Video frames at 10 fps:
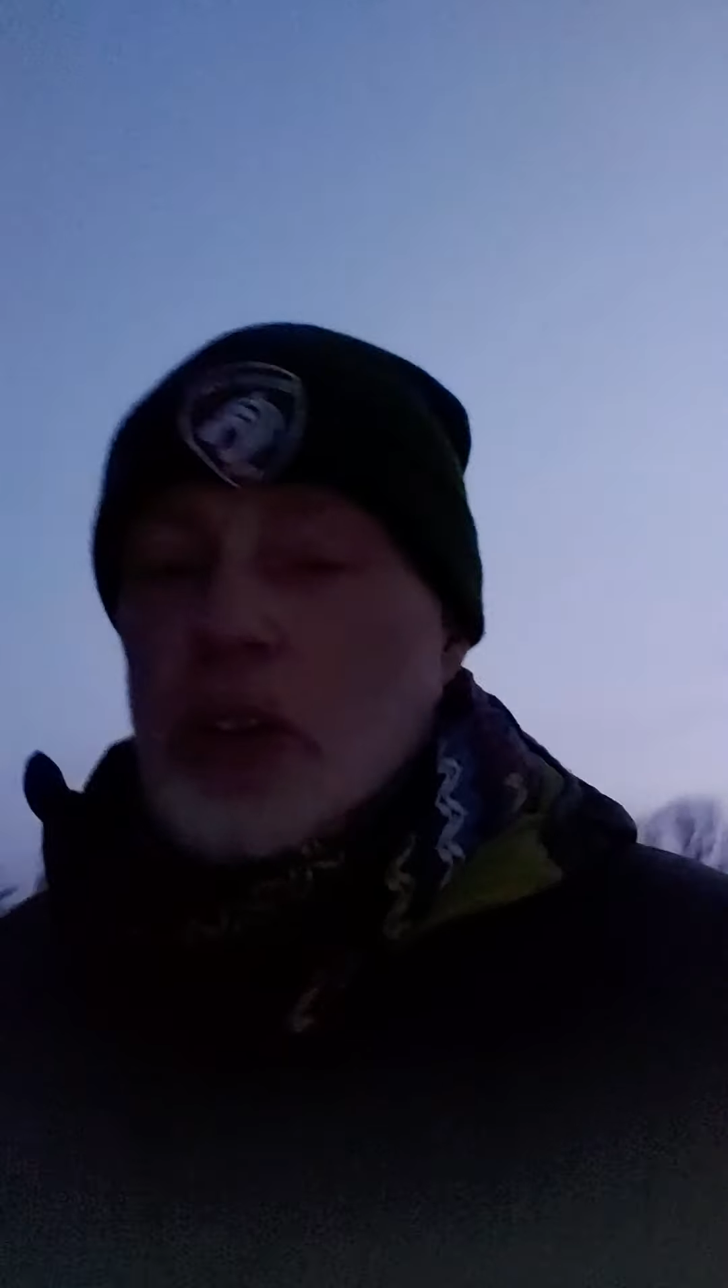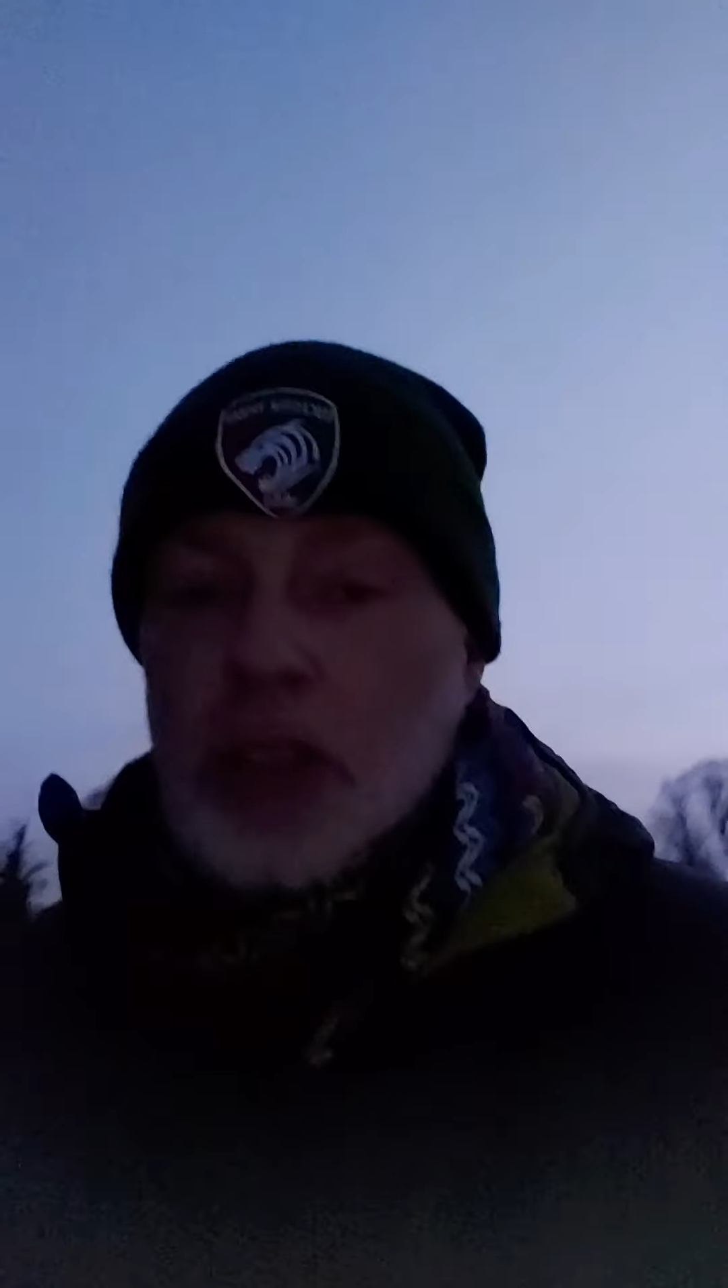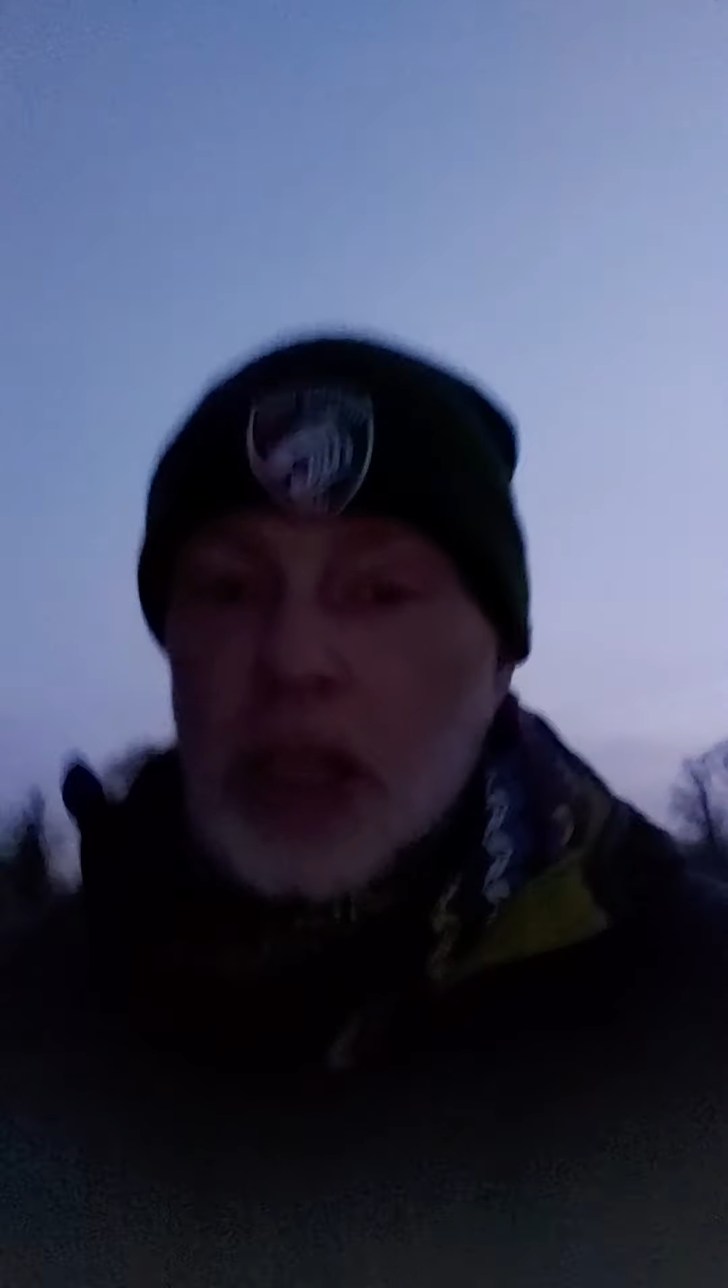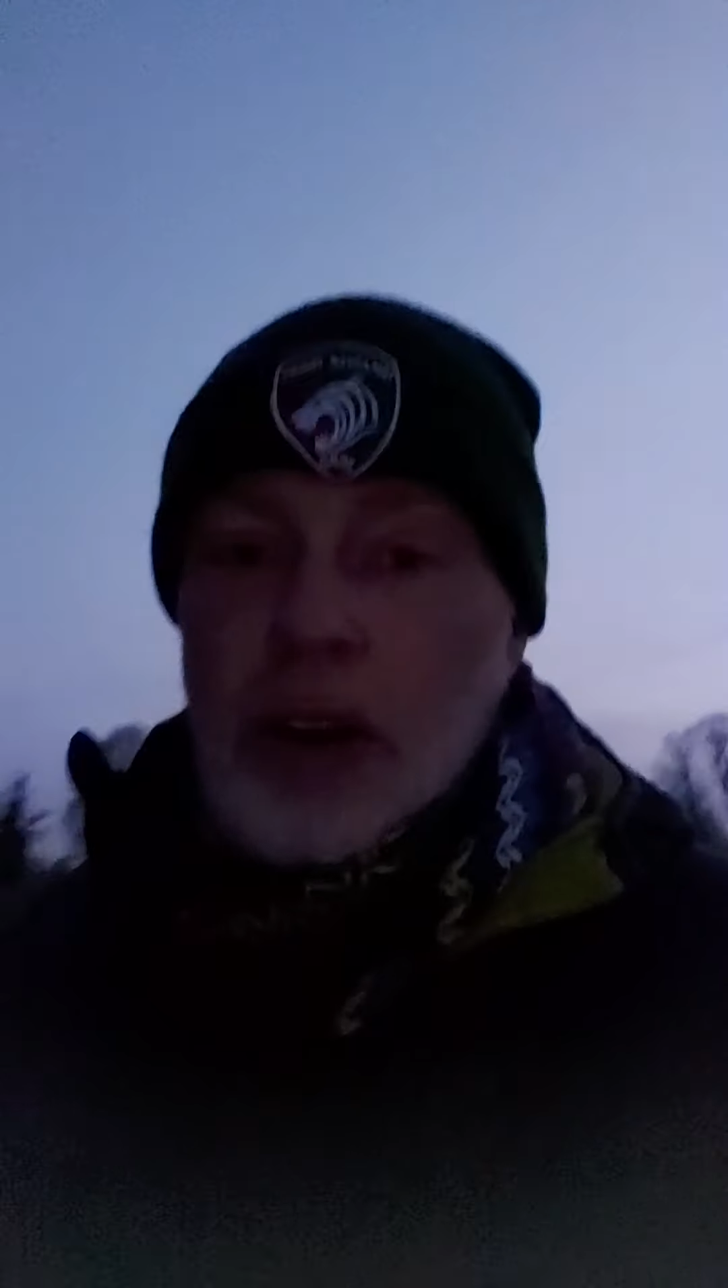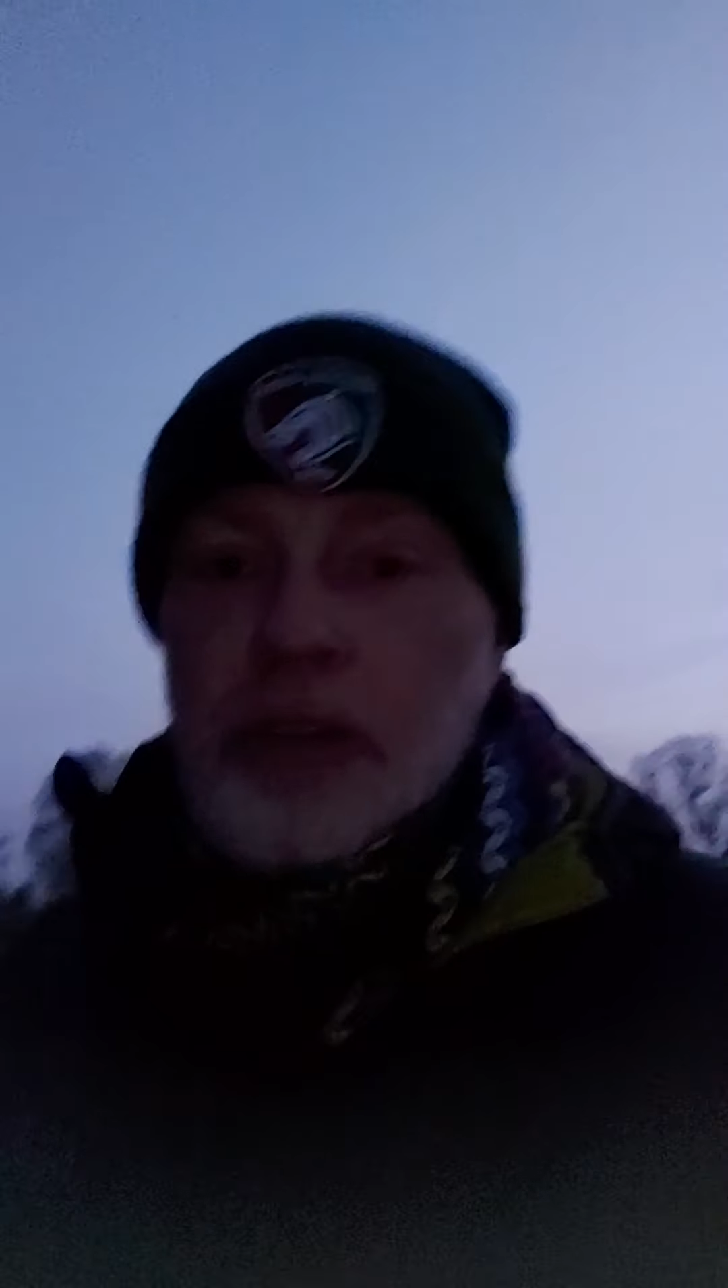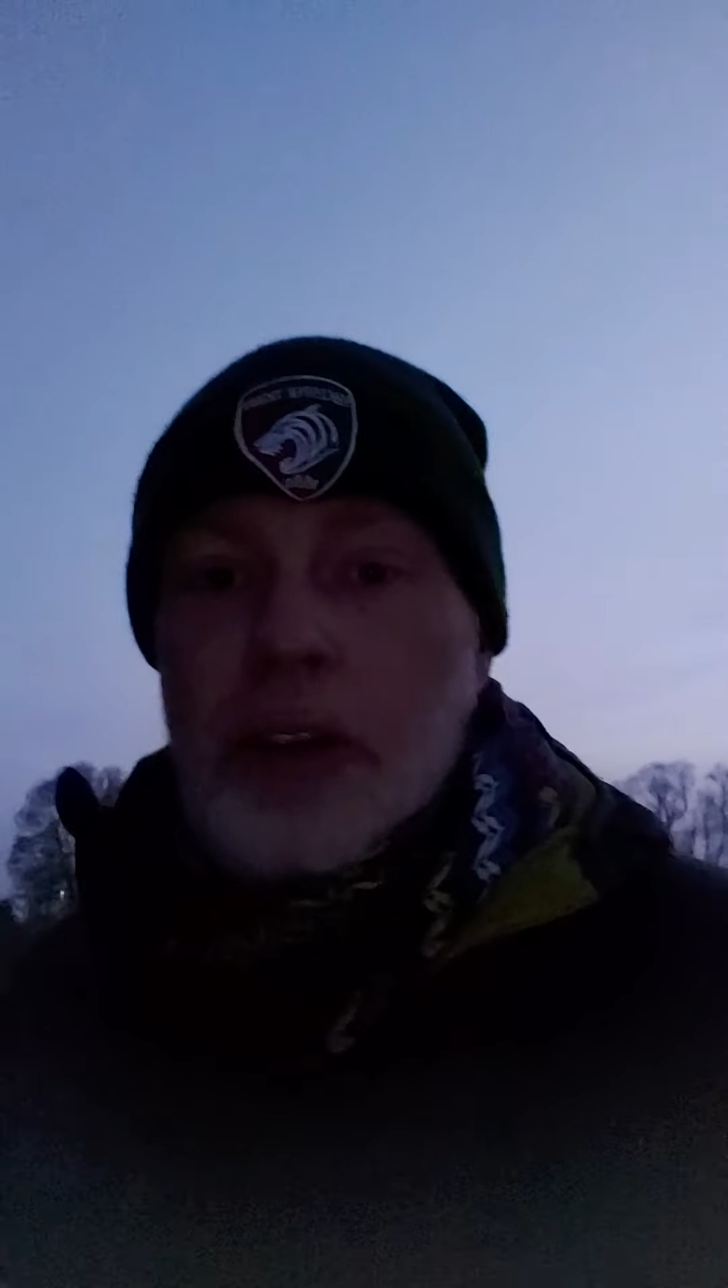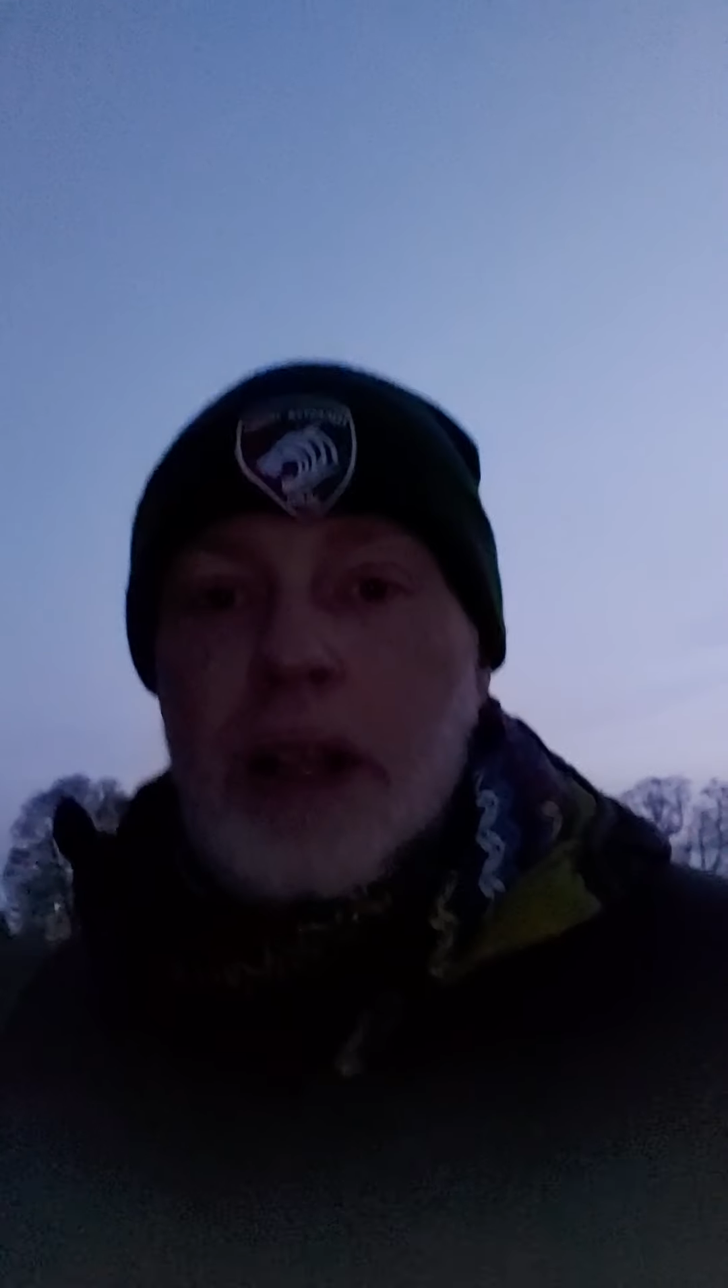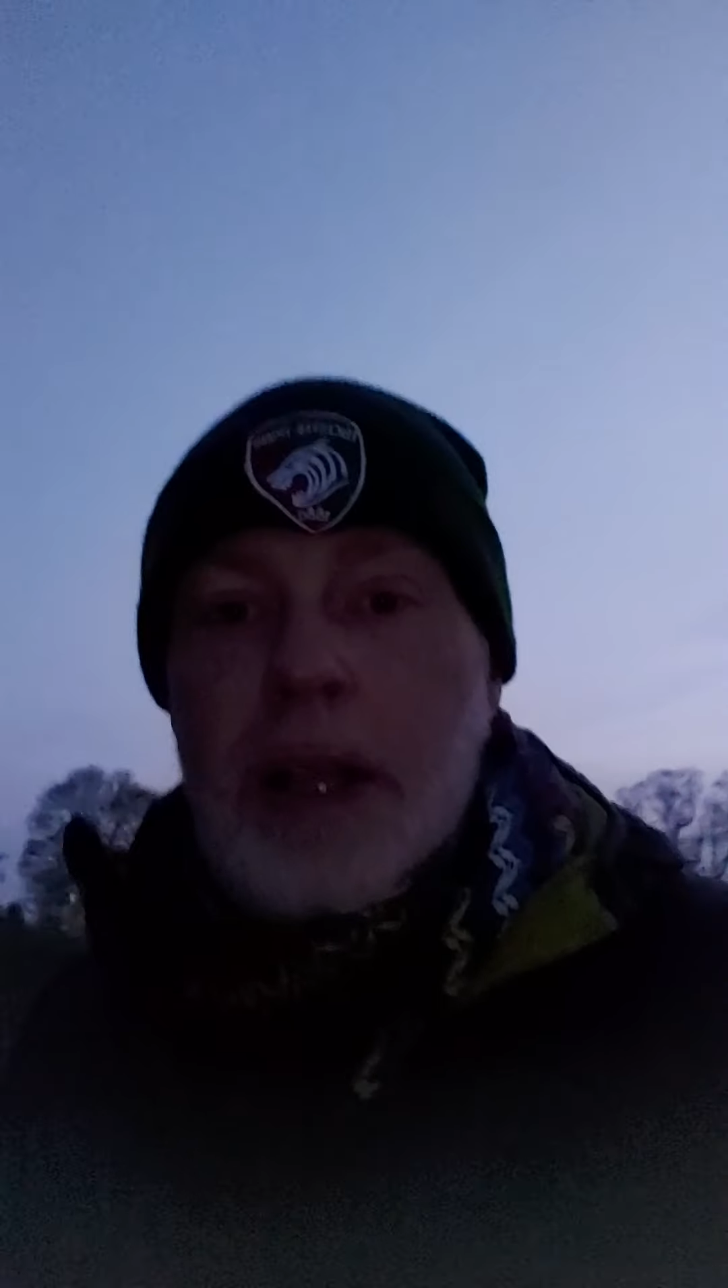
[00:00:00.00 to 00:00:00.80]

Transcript: good enough.